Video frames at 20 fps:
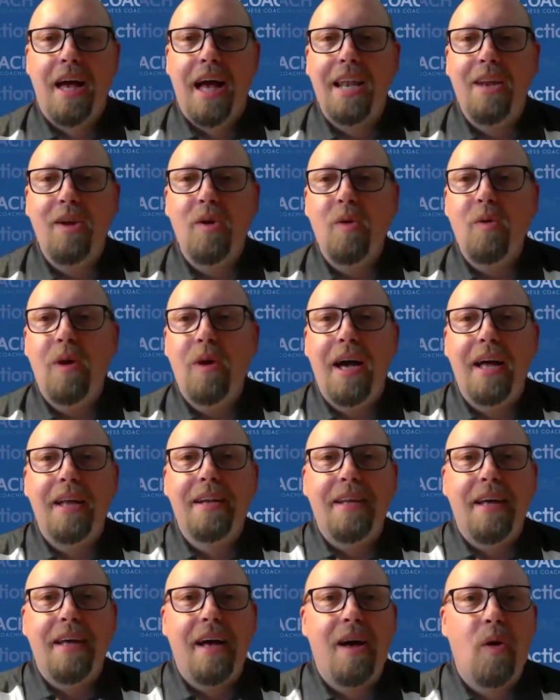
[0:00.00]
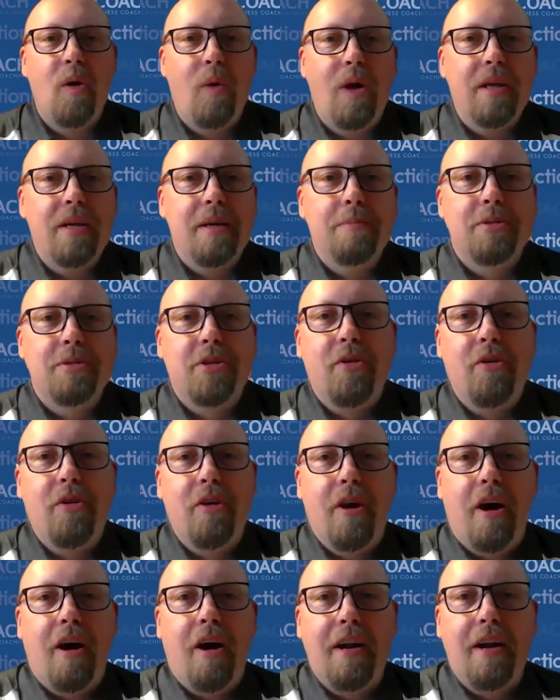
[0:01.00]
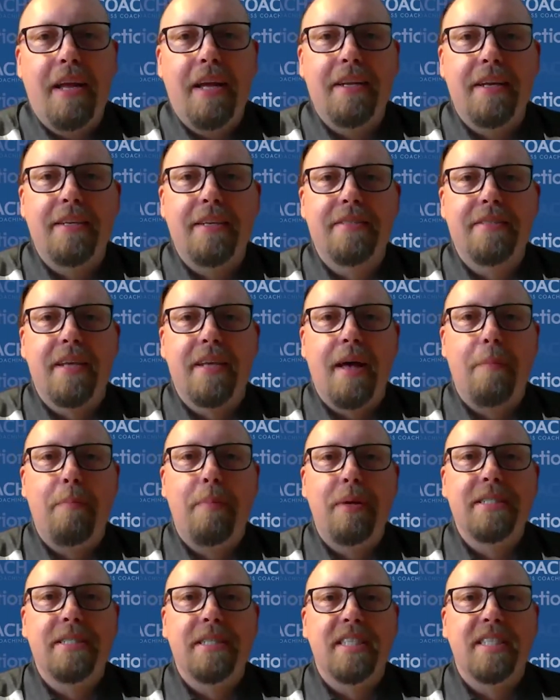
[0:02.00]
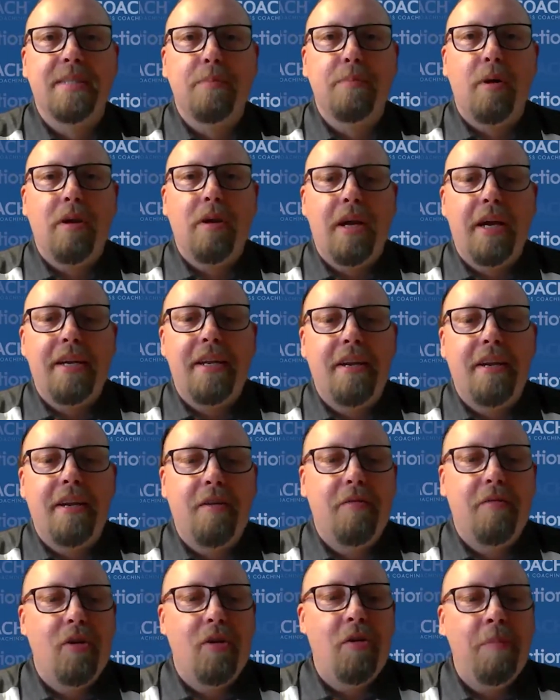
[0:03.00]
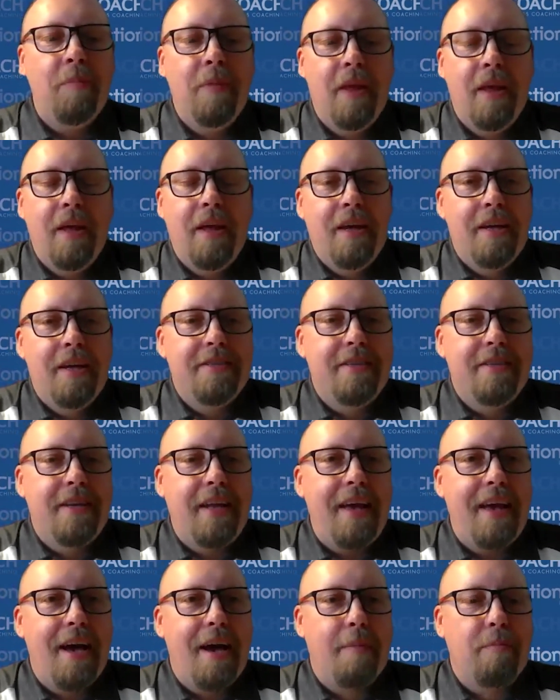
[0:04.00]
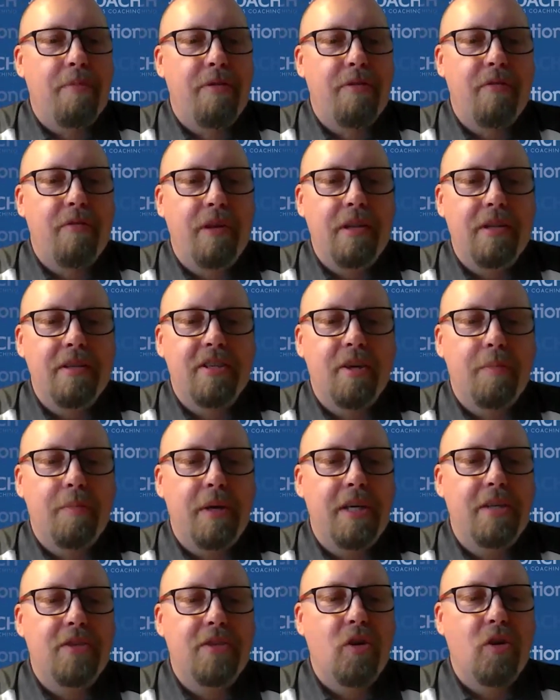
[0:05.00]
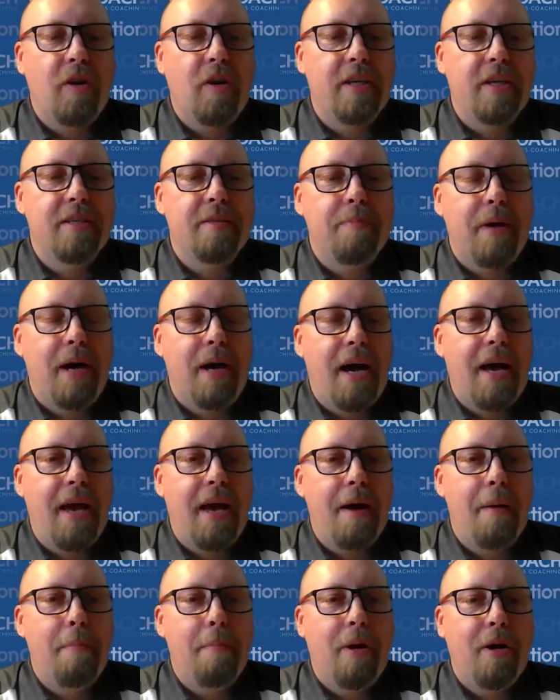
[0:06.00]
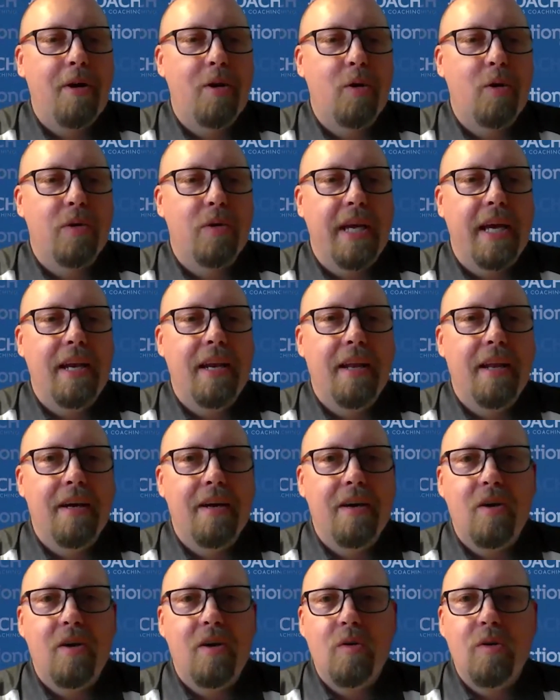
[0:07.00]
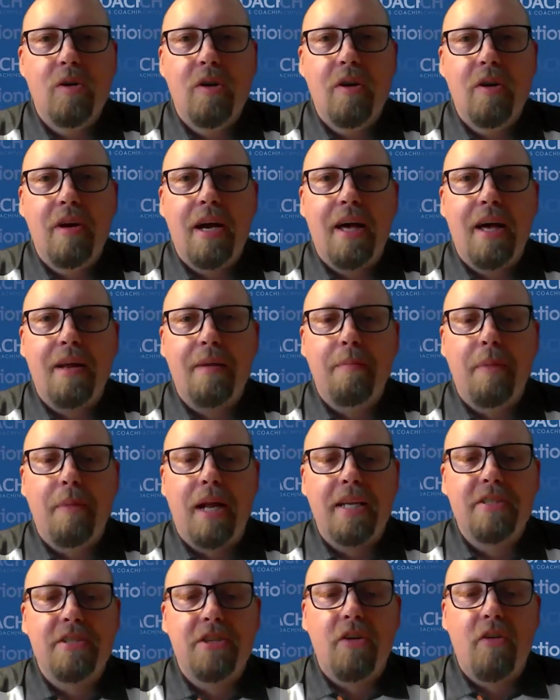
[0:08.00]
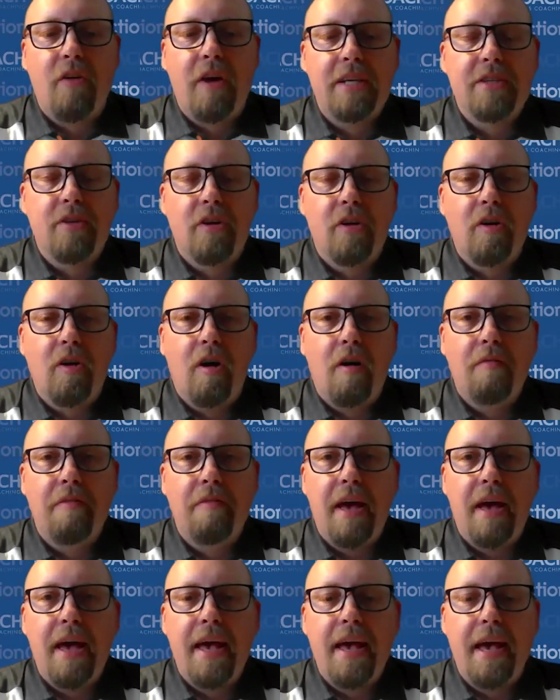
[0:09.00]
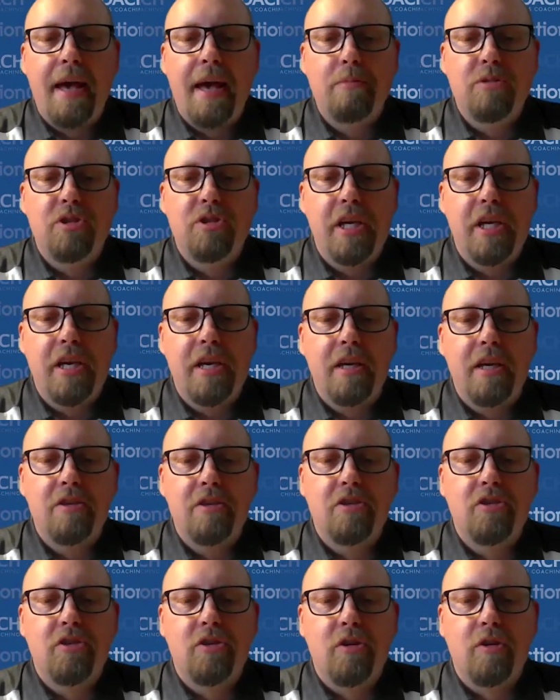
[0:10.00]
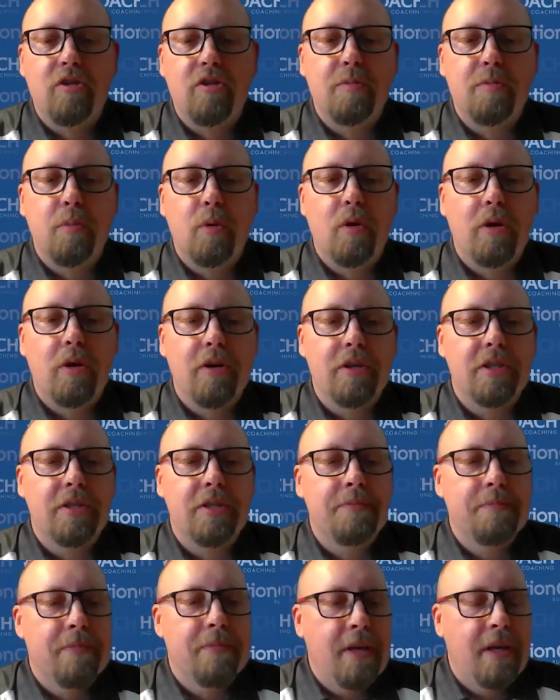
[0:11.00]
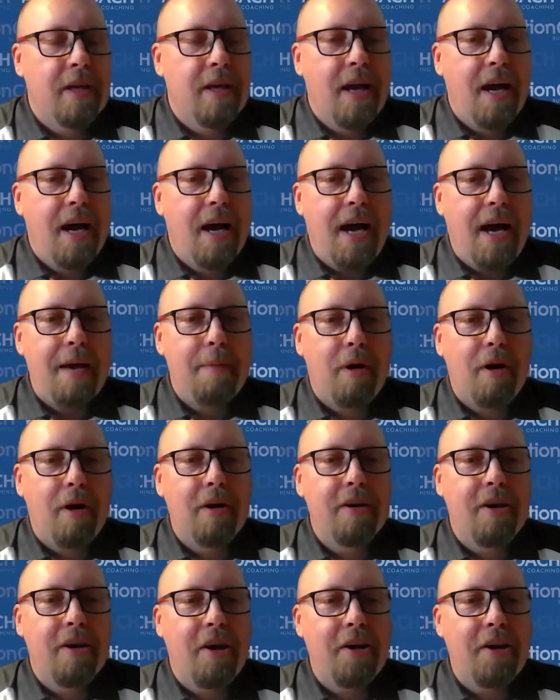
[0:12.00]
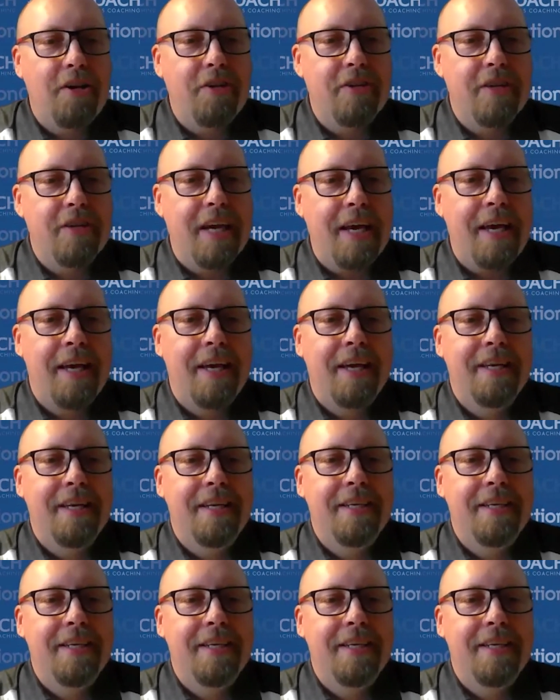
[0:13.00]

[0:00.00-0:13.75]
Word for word: Hello and welcome to our latest Business Spotlight interview. Today I'm thrilled to be joined by Martin O'Neill, owner and managing director of AMG Insurance Brokers. Hi Martin, how are you today?